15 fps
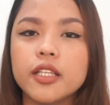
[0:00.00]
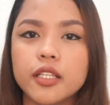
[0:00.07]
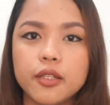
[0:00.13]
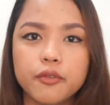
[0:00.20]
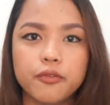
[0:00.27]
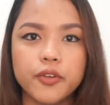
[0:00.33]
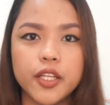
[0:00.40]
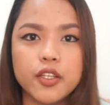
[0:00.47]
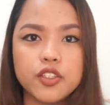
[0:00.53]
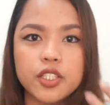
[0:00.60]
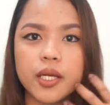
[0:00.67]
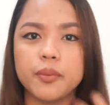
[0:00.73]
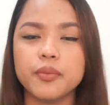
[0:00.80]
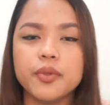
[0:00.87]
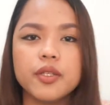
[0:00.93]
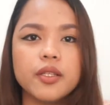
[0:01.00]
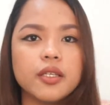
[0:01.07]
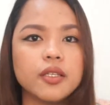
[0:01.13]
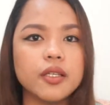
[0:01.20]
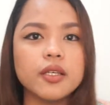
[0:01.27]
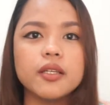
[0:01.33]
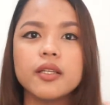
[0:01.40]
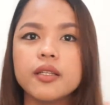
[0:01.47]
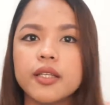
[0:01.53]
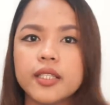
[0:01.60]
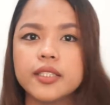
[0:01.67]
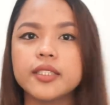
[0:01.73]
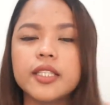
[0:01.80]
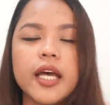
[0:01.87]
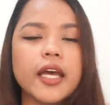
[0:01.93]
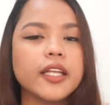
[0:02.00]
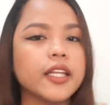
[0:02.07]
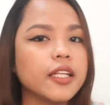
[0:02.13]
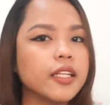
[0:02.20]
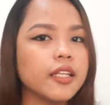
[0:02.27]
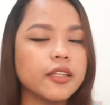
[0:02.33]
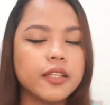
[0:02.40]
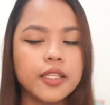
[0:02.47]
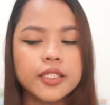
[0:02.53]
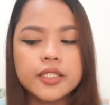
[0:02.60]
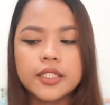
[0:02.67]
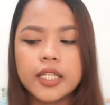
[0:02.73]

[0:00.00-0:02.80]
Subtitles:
and then finish up this side and then this